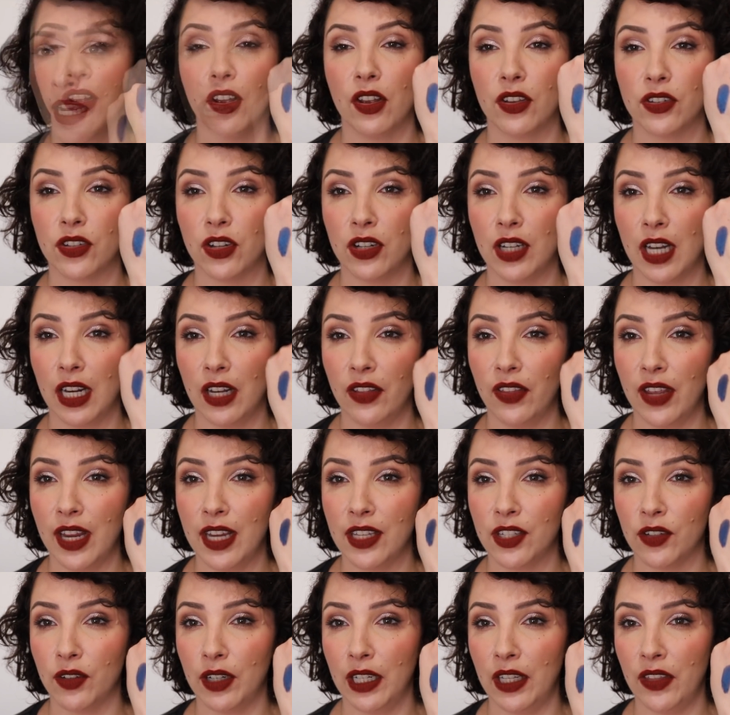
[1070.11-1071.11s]
So none of
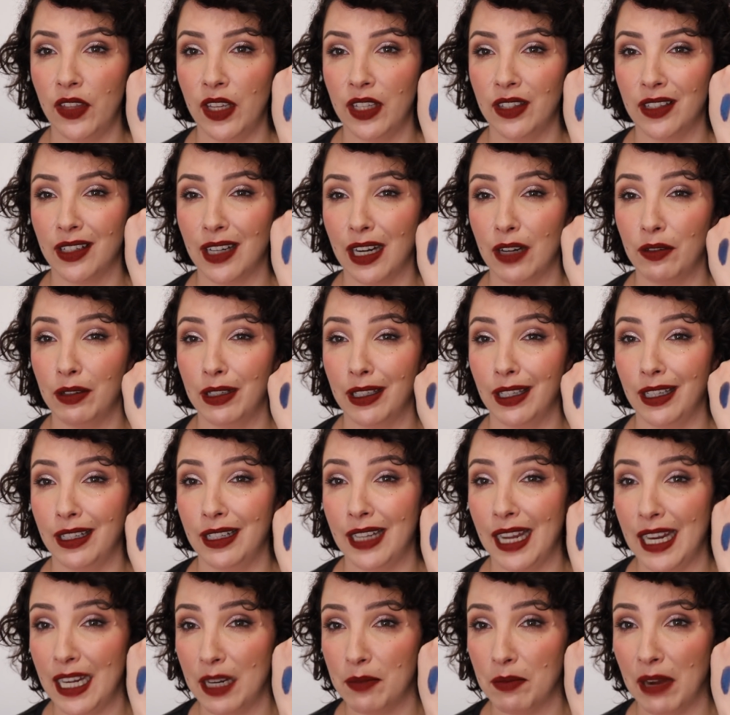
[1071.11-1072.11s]
these are anything that I really
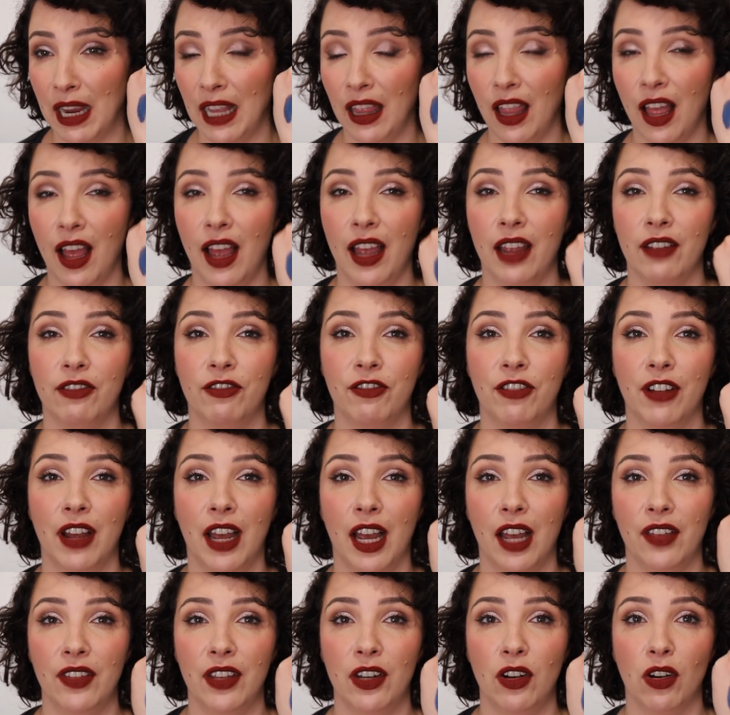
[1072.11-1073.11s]
need in my life.
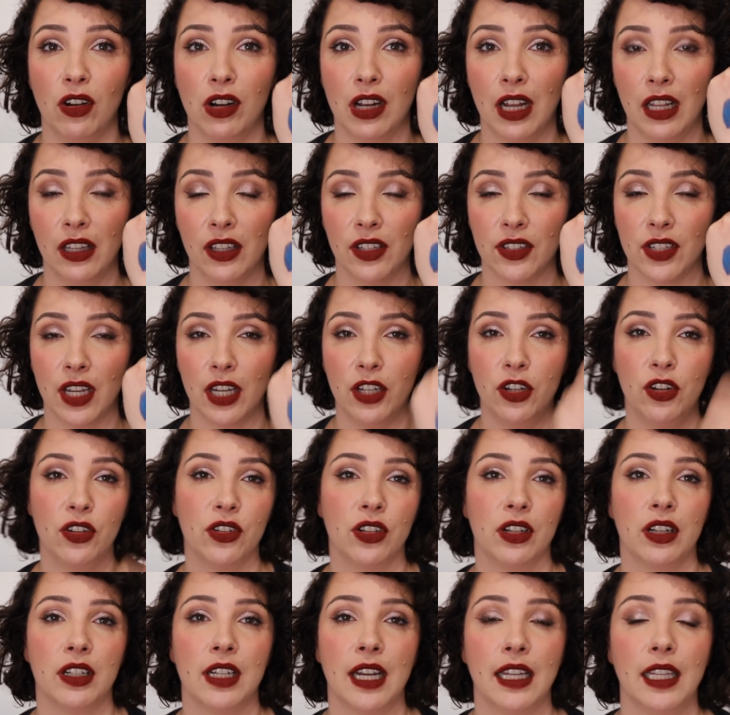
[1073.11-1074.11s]
They're not colors I use
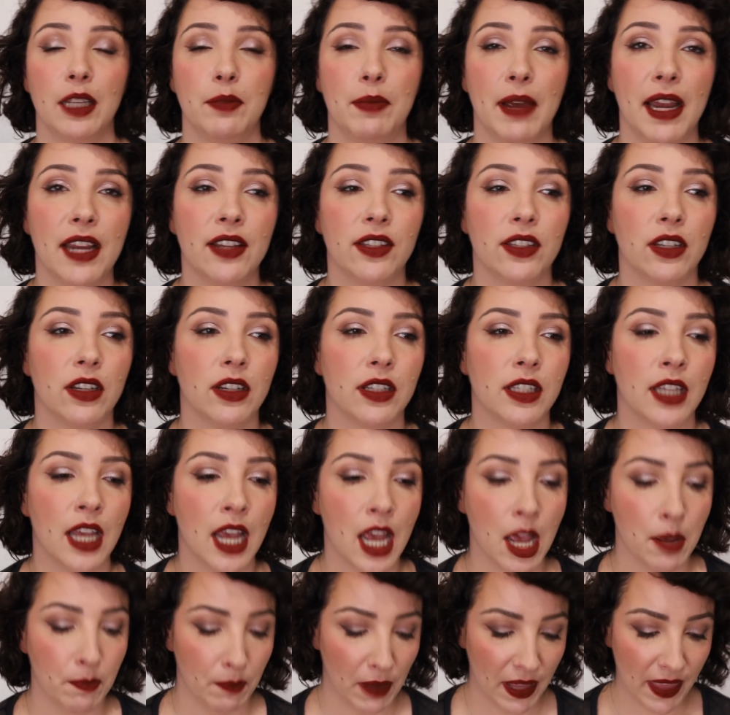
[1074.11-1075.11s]
on a daily basis,
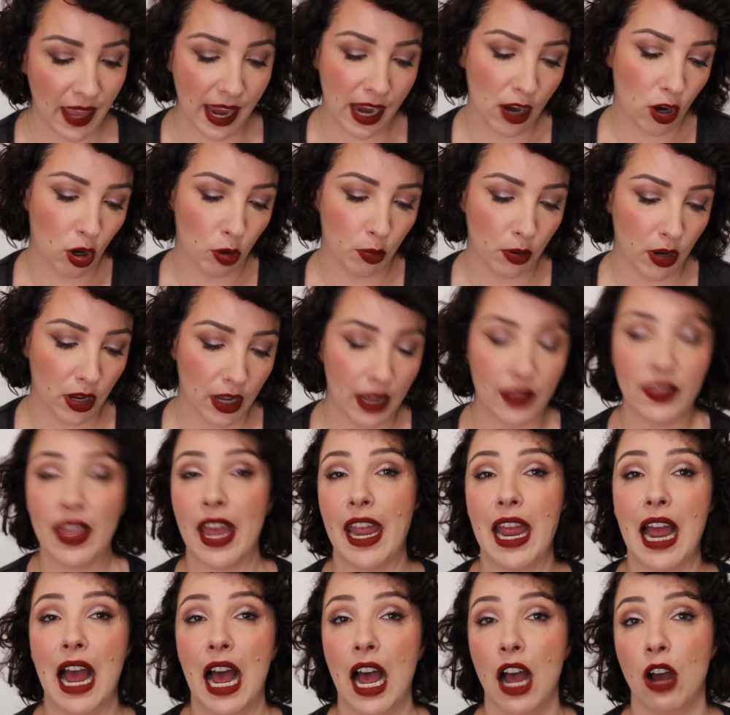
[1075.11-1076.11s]
but they are
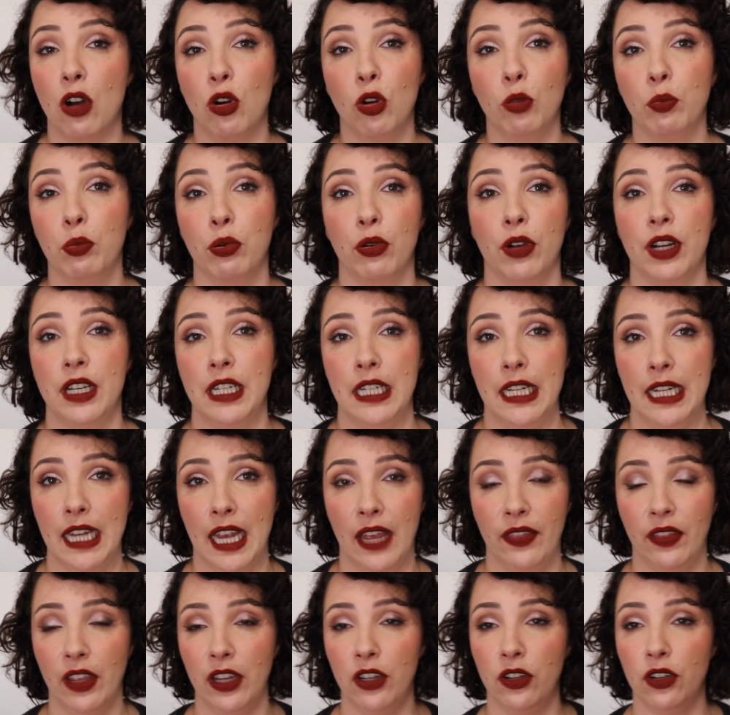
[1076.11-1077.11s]
all pretty
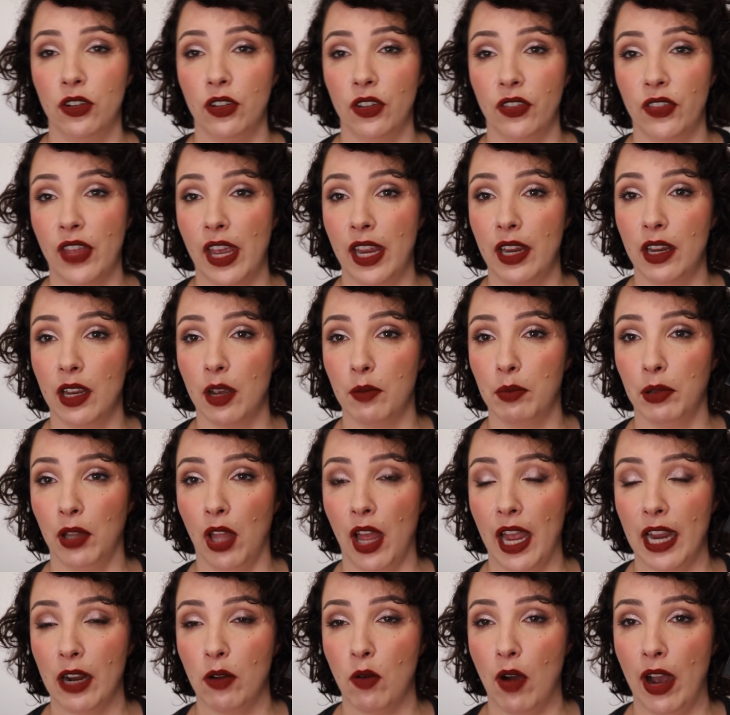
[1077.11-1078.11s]
and they
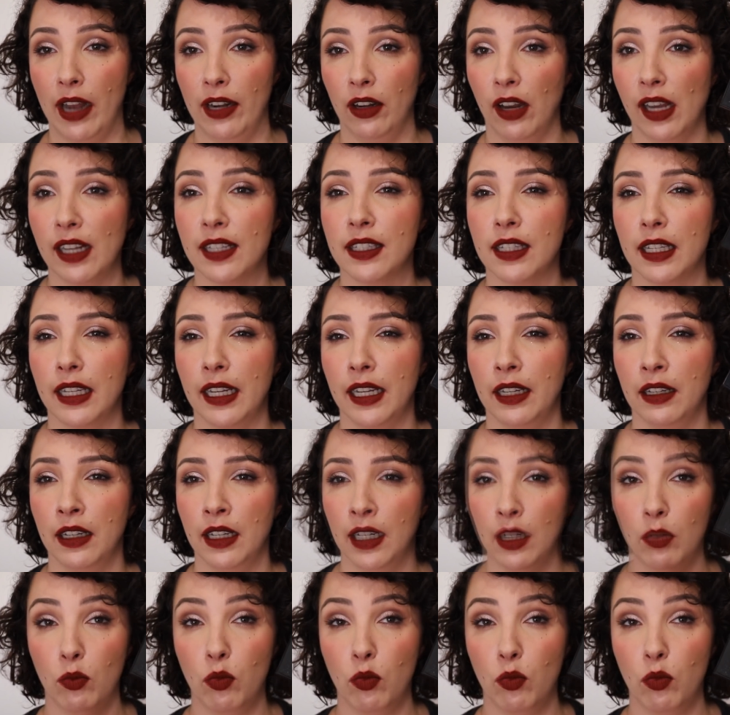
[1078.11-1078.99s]
apply quite nicely.